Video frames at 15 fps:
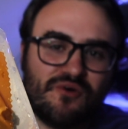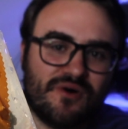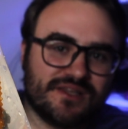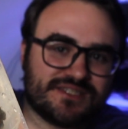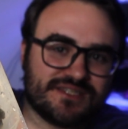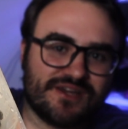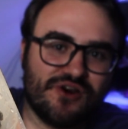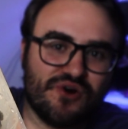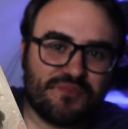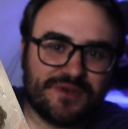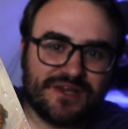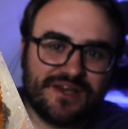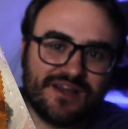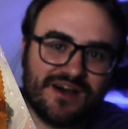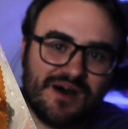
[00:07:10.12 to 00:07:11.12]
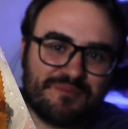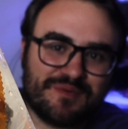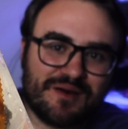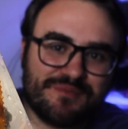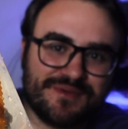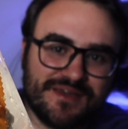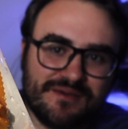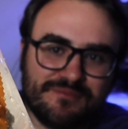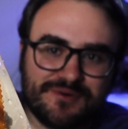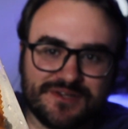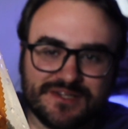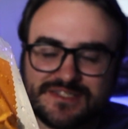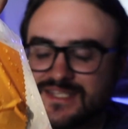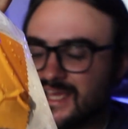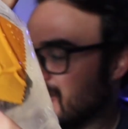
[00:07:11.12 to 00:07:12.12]
once I open it up. I'll be
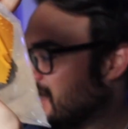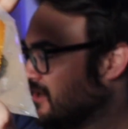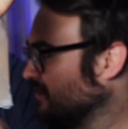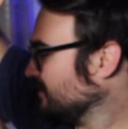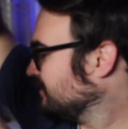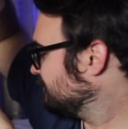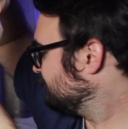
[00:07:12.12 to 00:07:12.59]
able to tell.